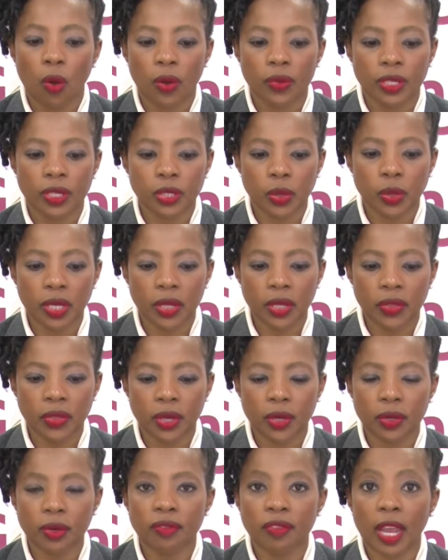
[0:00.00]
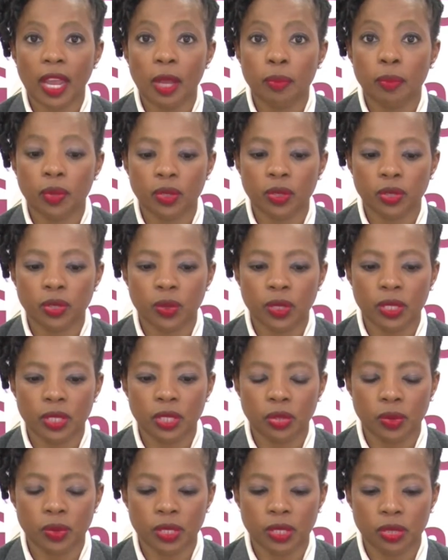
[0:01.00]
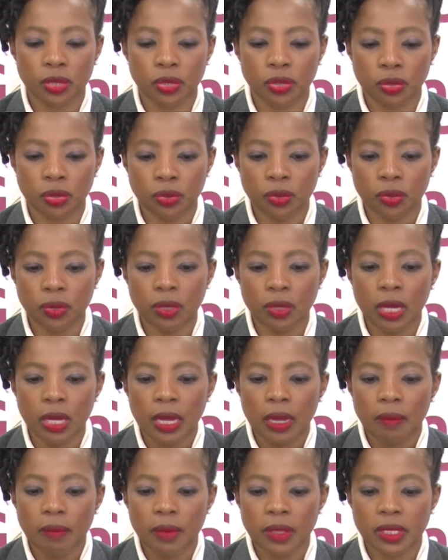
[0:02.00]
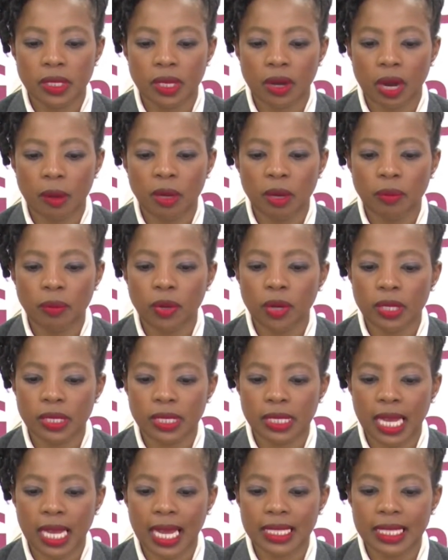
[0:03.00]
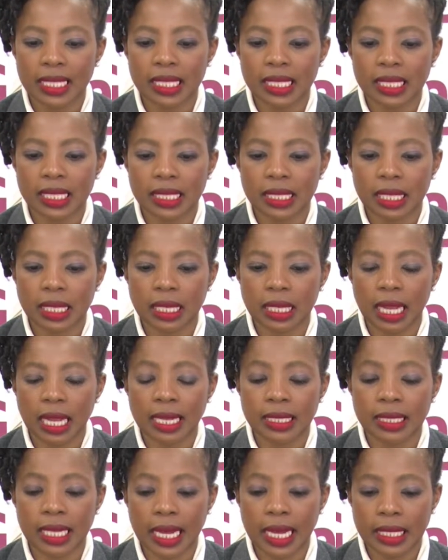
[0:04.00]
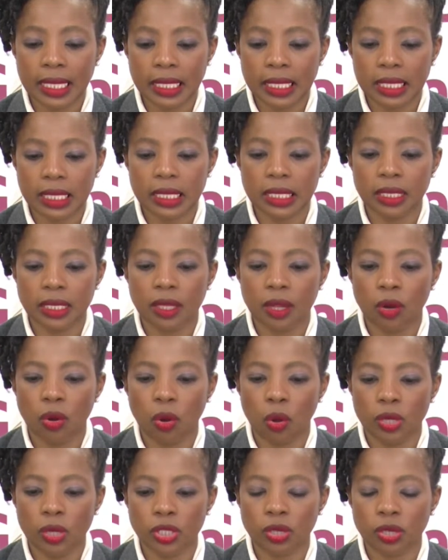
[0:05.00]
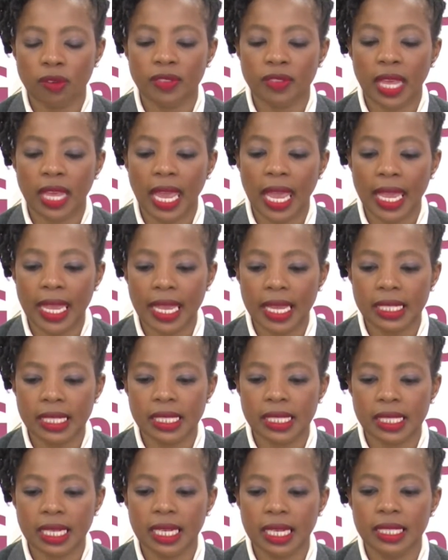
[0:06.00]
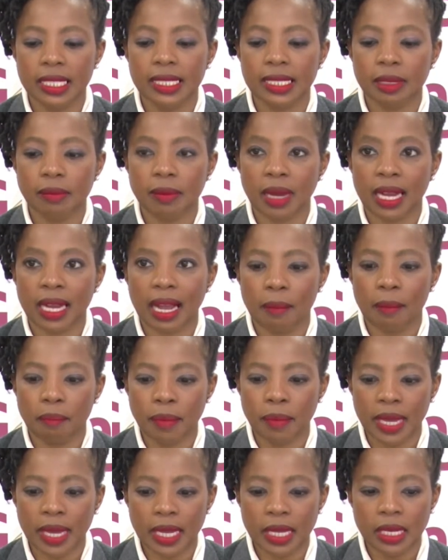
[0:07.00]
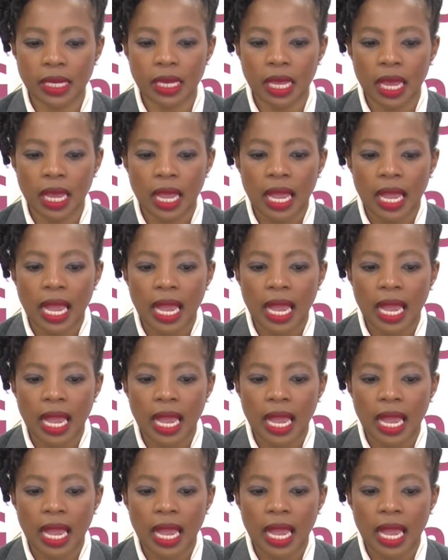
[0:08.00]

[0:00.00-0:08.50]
On the 23rd of April 2022, Mr. Ramaphosa attended the launch of the ANC Letsema campaign,